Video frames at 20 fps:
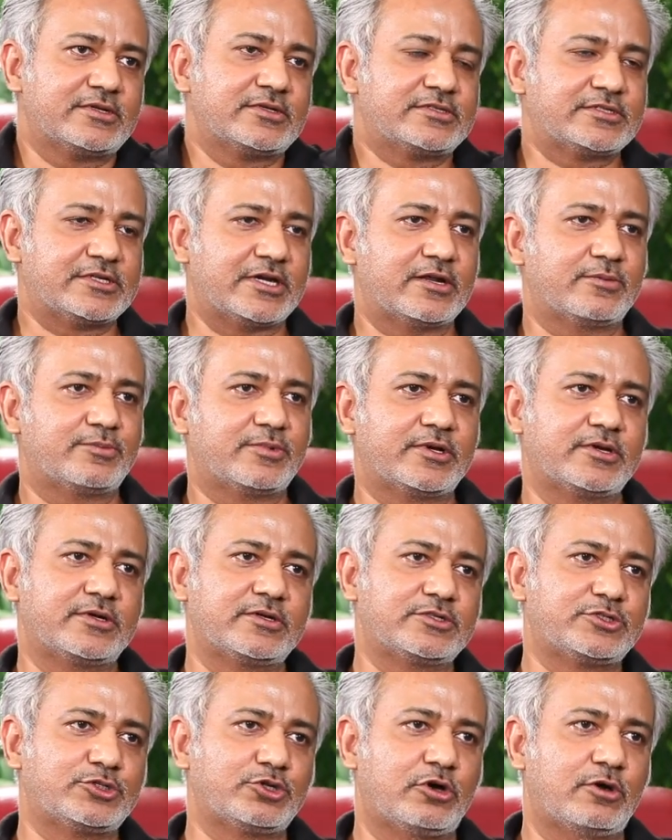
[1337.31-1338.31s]
set up
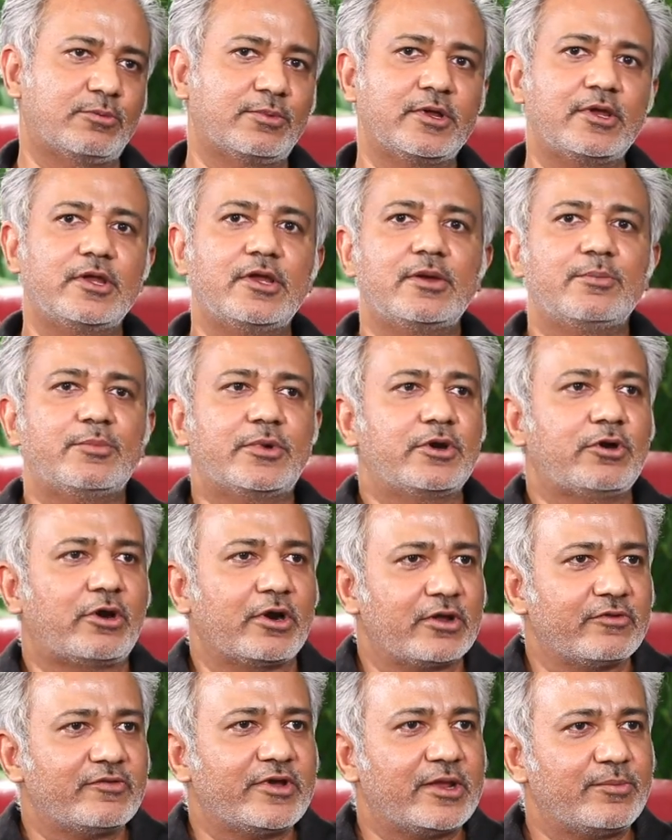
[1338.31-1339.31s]
a shop, but
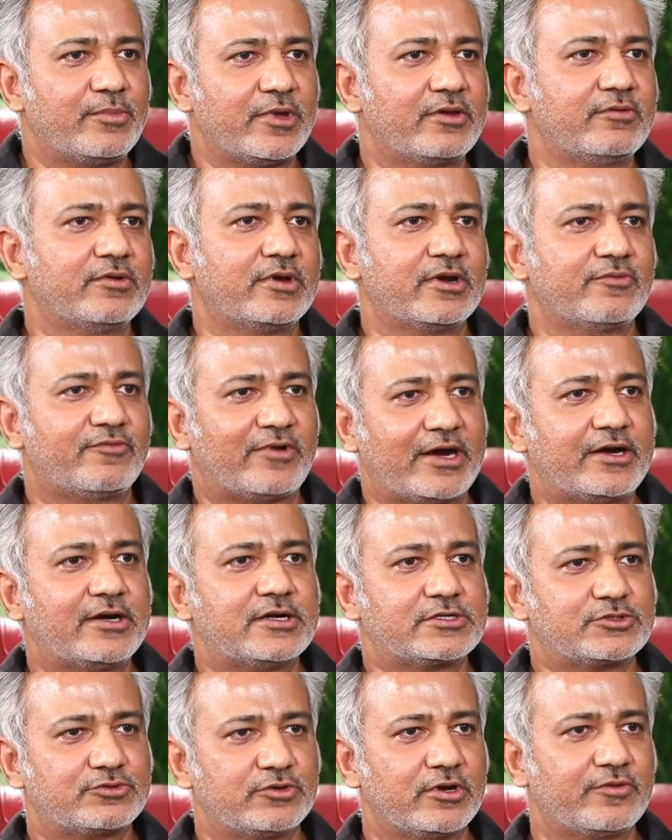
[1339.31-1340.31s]
not a very big one, a
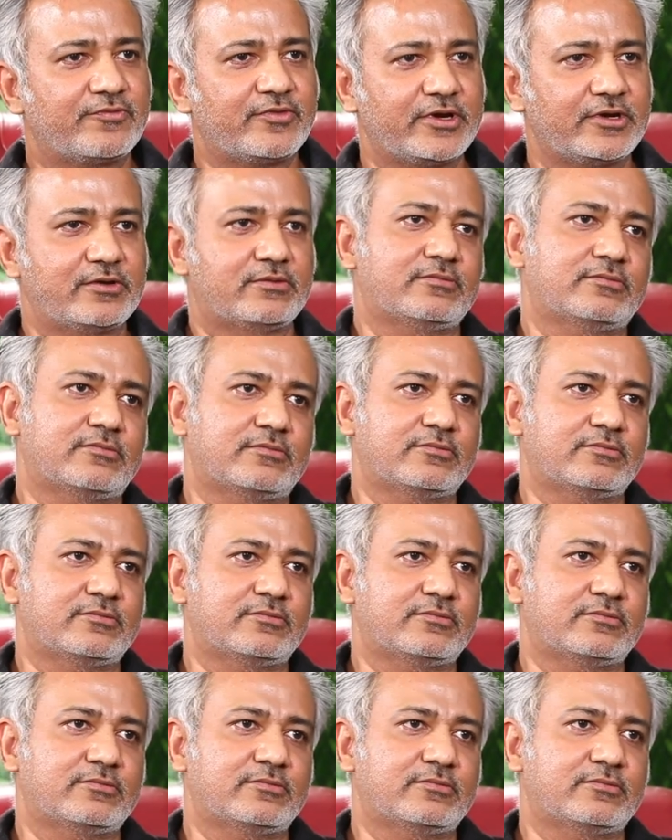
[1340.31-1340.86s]
500 square feet.